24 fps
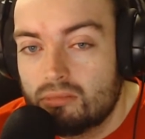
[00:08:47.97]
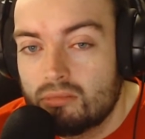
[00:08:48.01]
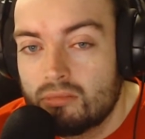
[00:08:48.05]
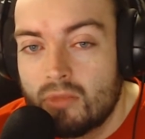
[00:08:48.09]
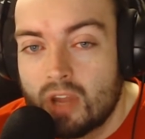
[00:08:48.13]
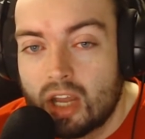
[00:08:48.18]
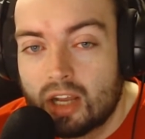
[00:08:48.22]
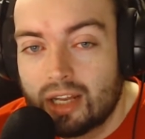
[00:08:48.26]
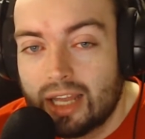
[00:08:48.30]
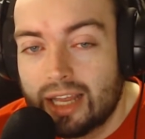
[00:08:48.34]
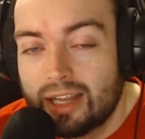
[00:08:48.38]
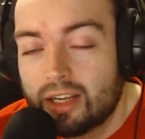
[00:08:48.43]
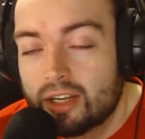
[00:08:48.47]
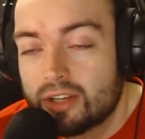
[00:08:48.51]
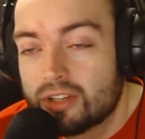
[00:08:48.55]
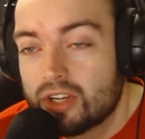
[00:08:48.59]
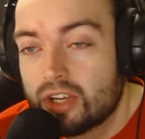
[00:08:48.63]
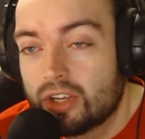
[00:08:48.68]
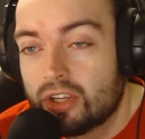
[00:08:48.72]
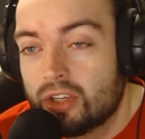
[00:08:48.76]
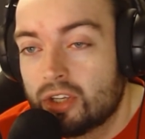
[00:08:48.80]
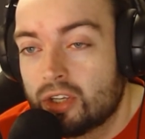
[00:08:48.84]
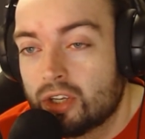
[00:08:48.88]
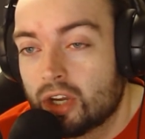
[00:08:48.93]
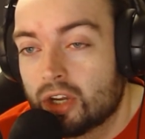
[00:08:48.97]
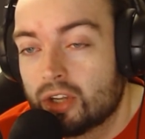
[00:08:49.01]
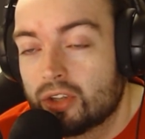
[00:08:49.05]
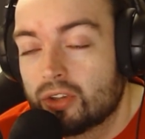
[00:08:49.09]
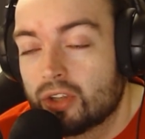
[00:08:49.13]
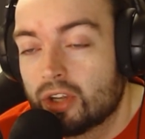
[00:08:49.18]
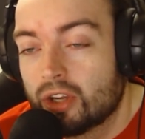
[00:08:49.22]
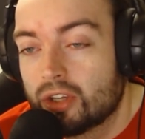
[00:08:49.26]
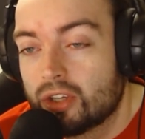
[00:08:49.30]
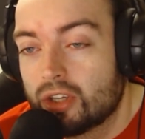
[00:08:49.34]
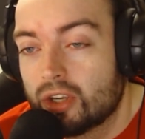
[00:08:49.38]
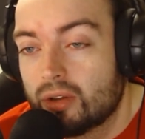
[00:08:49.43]
Alanga's
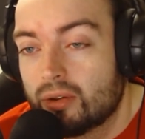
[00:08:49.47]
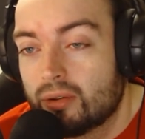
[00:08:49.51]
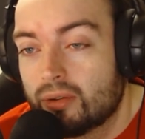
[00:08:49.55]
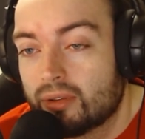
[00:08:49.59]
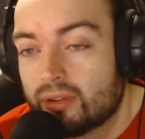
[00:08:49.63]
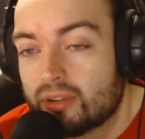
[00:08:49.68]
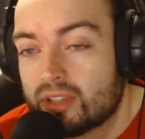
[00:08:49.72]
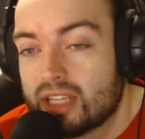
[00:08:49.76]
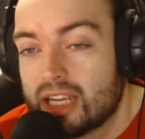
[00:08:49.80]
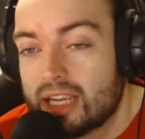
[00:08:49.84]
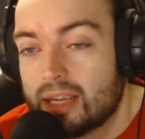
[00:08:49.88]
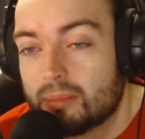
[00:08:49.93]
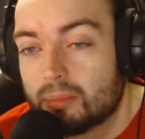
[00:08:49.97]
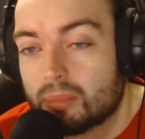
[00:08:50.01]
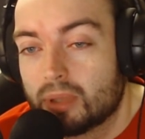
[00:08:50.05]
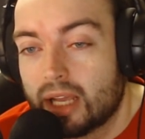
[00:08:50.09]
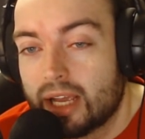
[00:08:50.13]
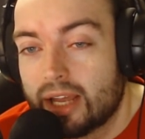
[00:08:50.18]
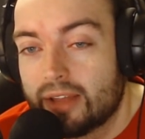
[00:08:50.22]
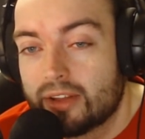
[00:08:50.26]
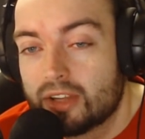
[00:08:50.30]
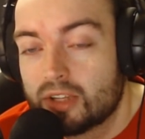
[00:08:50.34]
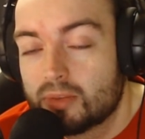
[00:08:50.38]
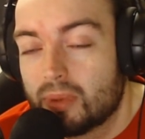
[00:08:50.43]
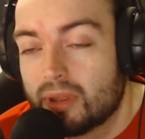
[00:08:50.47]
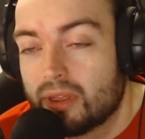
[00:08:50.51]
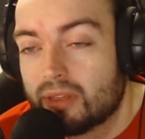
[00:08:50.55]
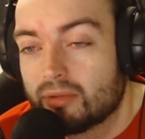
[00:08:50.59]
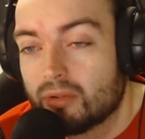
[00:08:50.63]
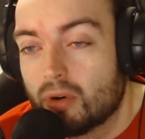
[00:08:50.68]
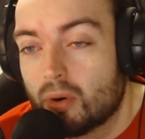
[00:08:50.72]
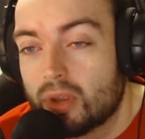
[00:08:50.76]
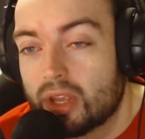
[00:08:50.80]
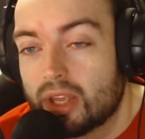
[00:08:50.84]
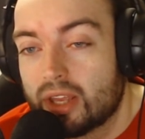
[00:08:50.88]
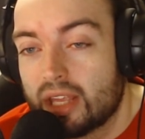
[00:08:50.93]
a youth team player that's been
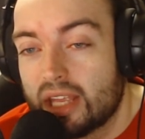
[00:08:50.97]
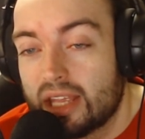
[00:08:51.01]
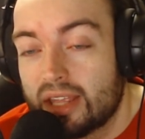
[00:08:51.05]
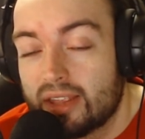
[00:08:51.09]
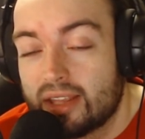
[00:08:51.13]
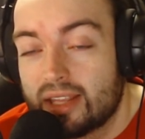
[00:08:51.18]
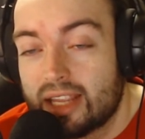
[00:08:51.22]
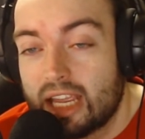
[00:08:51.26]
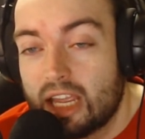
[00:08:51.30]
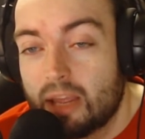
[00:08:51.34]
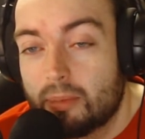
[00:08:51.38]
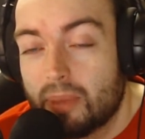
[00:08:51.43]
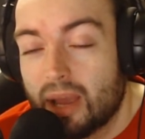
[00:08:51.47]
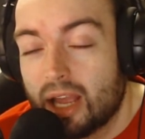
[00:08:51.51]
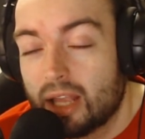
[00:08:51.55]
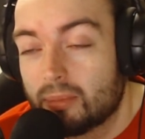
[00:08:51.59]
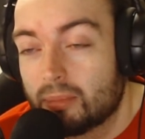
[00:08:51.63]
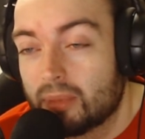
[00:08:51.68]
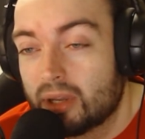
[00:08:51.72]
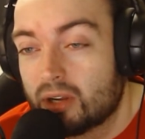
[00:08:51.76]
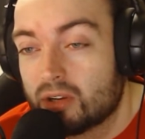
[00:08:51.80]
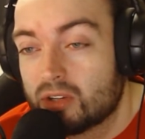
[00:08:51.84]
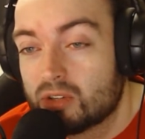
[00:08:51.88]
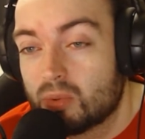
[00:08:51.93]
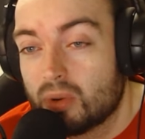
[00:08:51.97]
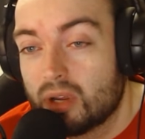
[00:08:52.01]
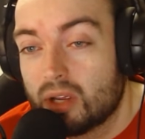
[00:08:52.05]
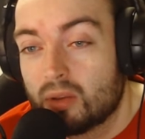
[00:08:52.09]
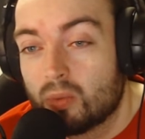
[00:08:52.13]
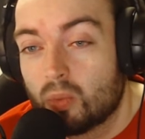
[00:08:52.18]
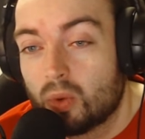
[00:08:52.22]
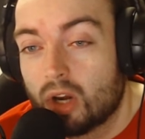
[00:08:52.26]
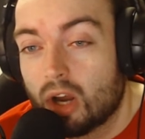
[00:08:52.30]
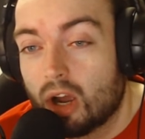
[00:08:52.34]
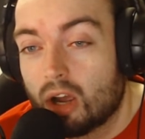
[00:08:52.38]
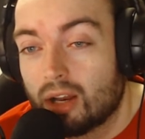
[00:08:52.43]
thrown in the deep end because we're
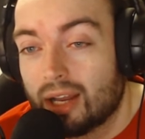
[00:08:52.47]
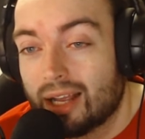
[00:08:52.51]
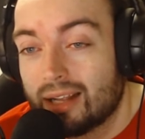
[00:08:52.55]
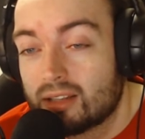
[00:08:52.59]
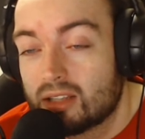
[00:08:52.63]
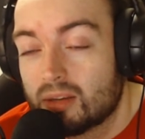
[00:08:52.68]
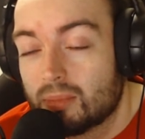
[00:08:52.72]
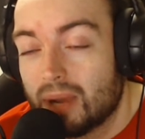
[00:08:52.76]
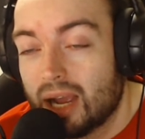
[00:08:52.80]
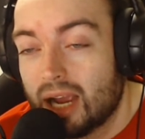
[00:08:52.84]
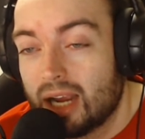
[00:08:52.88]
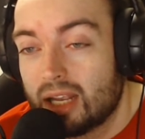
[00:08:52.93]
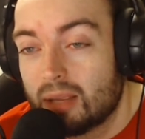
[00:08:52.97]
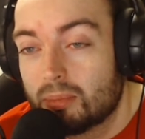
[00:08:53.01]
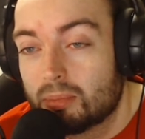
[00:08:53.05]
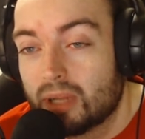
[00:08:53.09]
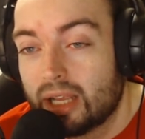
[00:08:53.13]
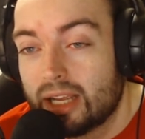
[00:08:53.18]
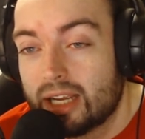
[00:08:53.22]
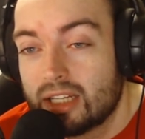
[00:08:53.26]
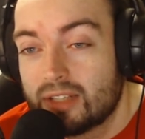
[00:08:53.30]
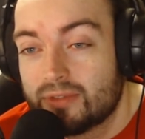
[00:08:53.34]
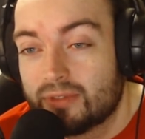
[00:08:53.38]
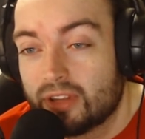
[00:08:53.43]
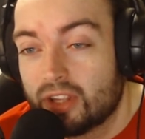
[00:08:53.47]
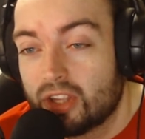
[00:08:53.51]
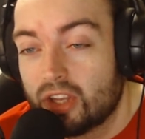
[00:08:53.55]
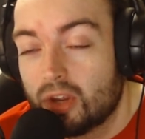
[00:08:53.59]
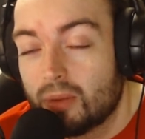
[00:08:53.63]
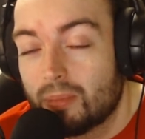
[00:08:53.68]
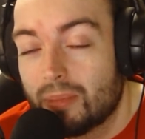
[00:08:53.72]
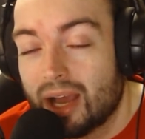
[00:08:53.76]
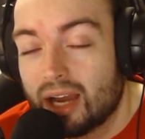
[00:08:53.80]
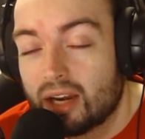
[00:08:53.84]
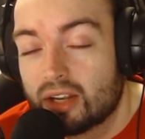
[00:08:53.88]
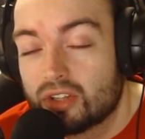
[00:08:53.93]
not allowed to buy any players for the new
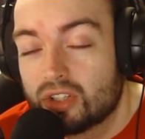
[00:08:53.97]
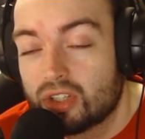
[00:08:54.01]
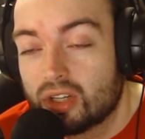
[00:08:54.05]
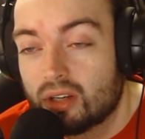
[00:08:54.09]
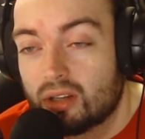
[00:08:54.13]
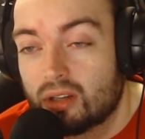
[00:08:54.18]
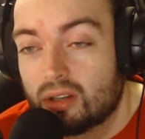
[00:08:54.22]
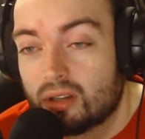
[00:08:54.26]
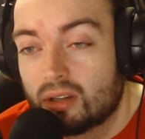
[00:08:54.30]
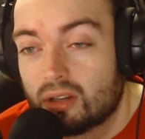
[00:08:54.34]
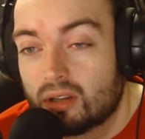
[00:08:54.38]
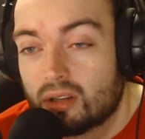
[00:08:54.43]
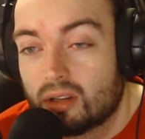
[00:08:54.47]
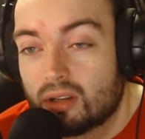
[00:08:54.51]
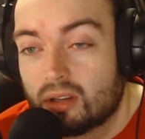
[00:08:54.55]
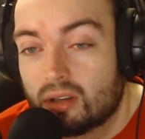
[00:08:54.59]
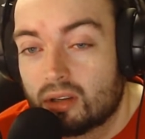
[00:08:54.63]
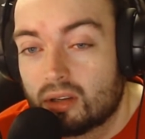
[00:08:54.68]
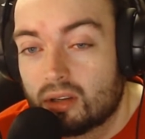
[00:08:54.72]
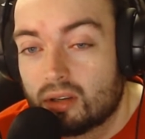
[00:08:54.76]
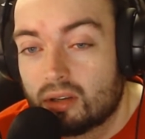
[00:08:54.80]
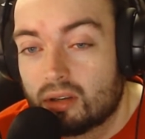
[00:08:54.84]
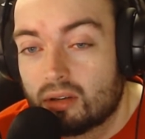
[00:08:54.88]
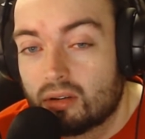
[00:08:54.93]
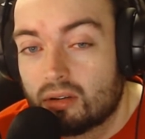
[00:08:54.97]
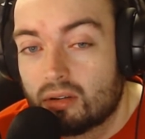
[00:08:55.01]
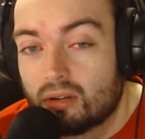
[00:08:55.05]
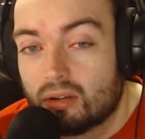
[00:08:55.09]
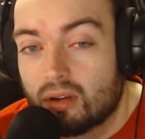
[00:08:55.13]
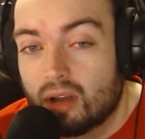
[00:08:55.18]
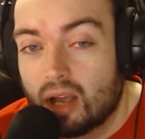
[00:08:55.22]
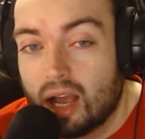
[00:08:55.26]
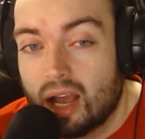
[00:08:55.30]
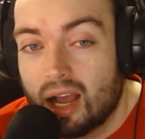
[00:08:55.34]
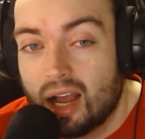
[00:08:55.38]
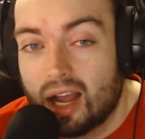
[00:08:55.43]
manager.
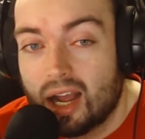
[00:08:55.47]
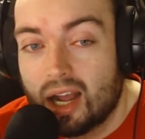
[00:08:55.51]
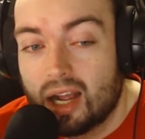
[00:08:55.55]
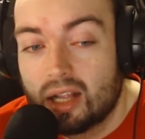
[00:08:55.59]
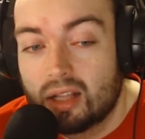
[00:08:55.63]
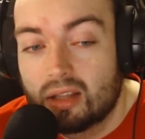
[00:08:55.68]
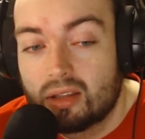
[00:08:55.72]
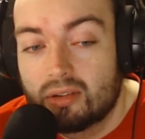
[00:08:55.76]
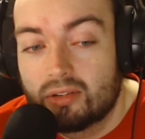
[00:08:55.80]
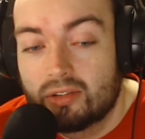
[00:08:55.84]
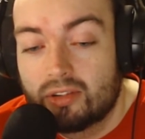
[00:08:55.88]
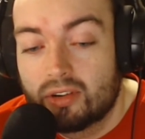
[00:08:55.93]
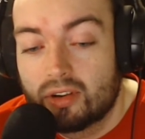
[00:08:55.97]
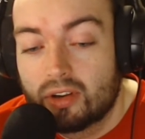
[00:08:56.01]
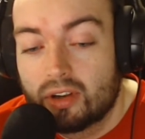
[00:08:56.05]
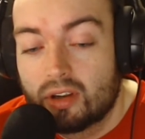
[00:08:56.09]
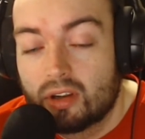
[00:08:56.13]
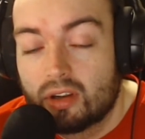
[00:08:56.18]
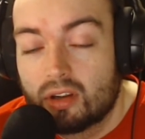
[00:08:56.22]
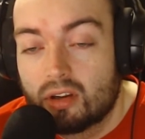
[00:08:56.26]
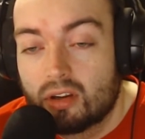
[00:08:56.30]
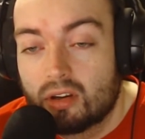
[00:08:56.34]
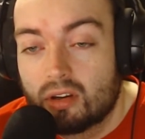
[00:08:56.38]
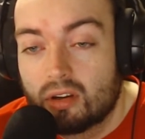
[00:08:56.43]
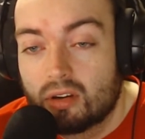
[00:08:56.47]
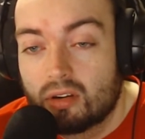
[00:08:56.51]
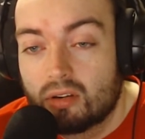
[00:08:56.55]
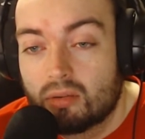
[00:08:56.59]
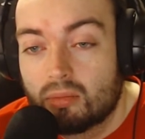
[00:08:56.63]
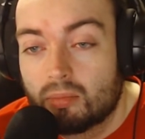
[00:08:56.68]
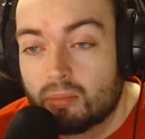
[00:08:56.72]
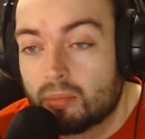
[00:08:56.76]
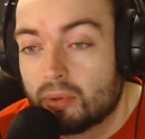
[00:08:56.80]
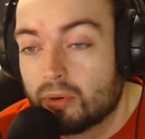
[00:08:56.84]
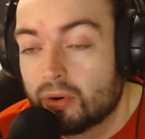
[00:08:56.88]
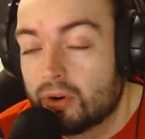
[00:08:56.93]
And
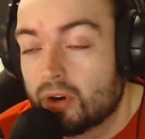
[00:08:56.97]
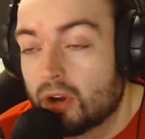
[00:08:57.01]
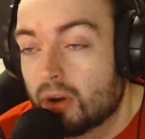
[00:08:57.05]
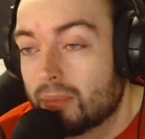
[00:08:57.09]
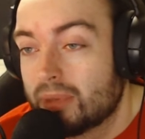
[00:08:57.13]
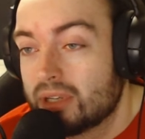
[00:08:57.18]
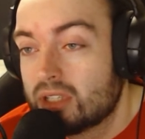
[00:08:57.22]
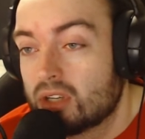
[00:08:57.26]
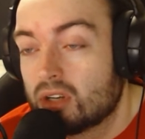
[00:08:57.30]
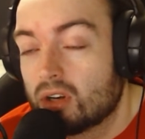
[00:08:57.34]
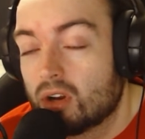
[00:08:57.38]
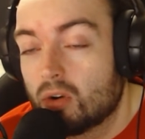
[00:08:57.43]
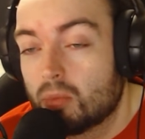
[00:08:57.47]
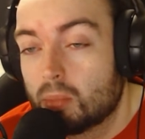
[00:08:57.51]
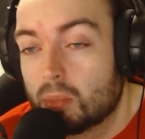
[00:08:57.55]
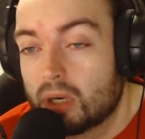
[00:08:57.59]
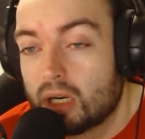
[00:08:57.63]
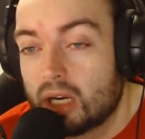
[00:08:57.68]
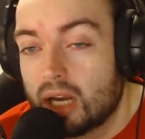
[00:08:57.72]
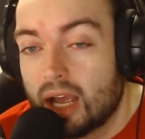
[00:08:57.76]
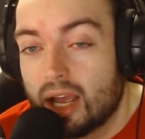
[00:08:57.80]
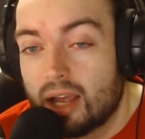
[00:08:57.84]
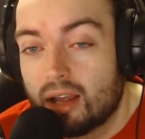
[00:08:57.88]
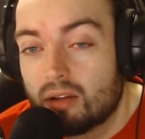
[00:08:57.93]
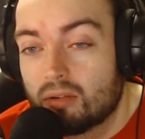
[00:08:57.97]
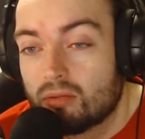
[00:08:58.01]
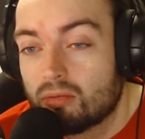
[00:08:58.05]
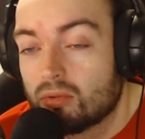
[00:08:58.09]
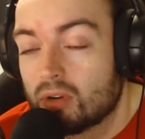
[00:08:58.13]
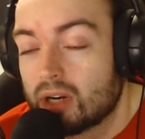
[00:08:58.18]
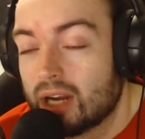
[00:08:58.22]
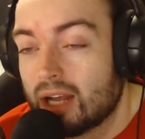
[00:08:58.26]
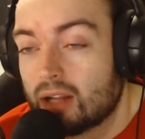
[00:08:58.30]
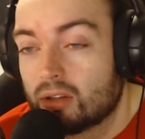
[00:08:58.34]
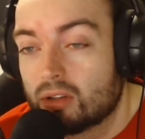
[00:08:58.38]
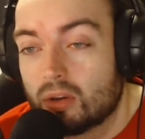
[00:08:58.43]
Bruno missed an open net.
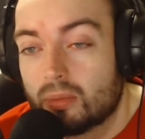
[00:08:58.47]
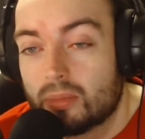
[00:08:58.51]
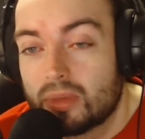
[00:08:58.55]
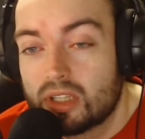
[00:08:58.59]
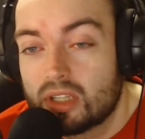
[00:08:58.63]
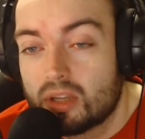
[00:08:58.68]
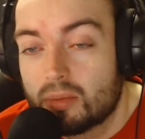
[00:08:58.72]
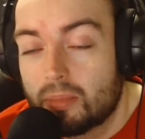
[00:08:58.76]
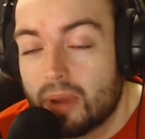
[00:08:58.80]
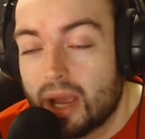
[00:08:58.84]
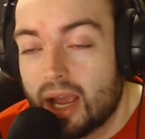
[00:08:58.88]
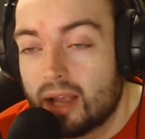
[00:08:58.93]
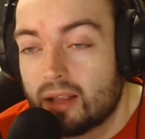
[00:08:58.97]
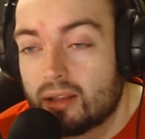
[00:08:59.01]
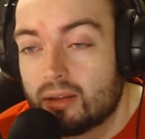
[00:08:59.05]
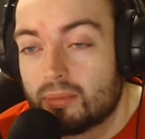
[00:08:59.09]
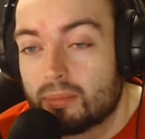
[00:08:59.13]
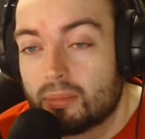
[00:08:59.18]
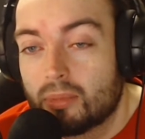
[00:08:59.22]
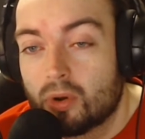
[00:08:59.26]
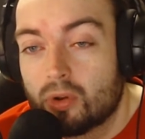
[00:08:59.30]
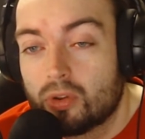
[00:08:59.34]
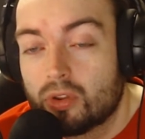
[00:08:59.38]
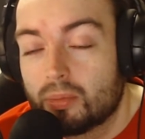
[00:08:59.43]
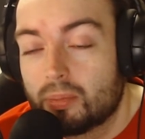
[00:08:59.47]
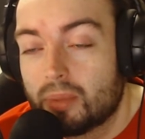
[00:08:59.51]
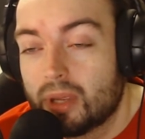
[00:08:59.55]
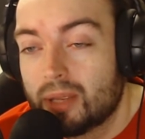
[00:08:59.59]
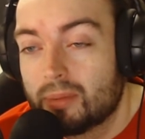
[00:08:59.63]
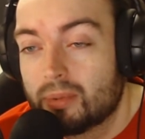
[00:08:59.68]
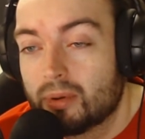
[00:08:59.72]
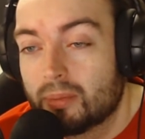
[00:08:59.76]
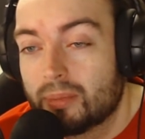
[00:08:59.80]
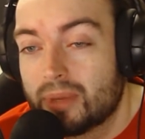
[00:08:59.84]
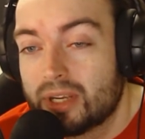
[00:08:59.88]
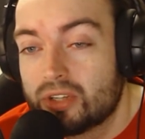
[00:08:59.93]
Ronaldo missed a pen. Other
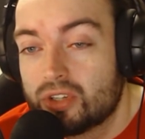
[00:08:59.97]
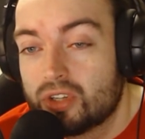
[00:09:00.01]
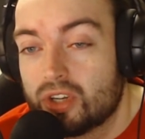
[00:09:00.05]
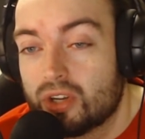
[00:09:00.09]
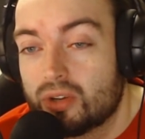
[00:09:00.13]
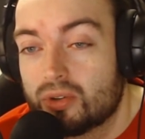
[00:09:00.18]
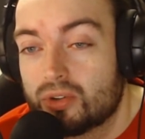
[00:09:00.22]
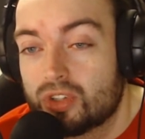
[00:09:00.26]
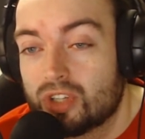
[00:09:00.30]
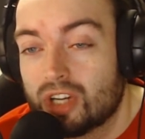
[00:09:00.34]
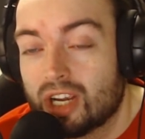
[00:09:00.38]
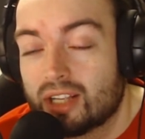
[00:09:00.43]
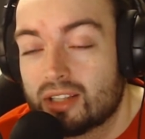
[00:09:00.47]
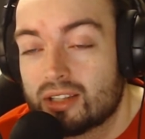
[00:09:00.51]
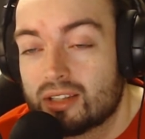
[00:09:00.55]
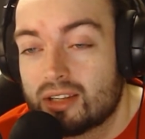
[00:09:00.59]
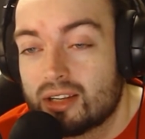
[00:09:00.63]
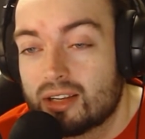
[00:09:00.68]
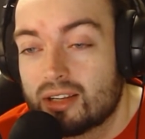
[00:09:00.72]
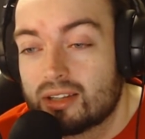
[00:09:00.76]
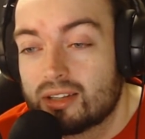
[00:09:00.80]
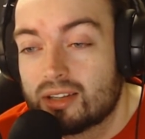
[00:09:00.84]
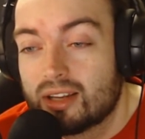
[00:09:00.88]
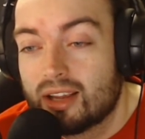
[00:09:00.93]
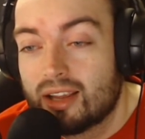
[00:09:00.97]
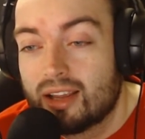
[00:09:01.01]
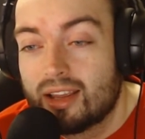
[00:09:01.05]
people missed huge chances.